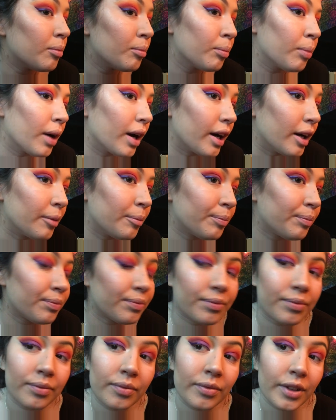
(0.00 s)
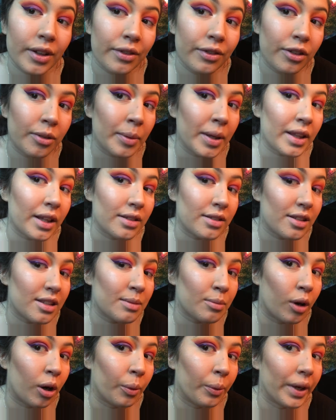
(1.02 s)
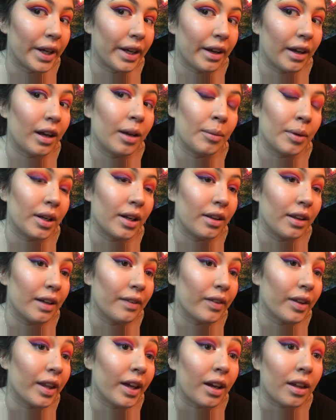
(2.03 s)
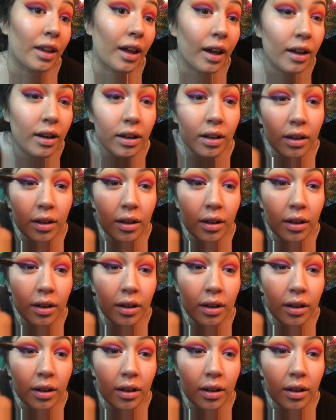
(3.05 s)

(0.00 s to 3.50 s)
But for me, that's a small wing and I'm going to leave it like that.